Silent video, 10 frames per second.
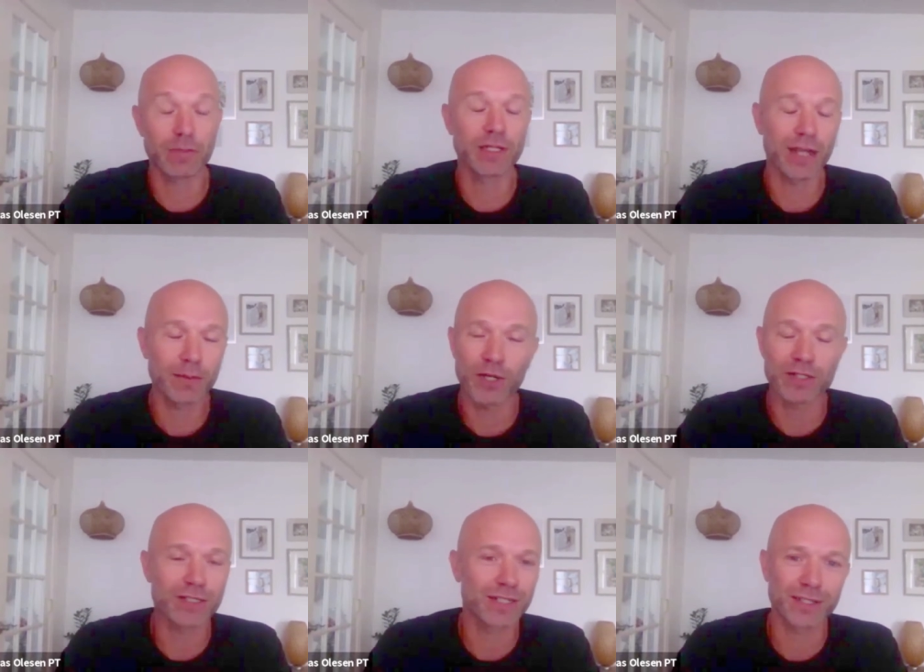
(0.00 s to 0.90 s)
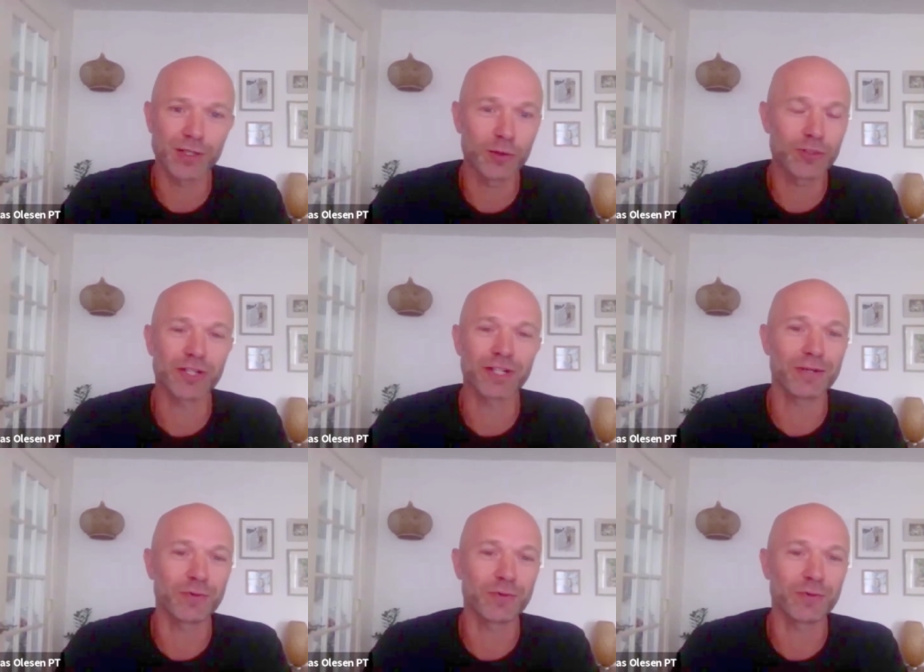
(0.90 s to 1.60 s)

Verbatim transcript: i mean i'm not sitting the whole sunday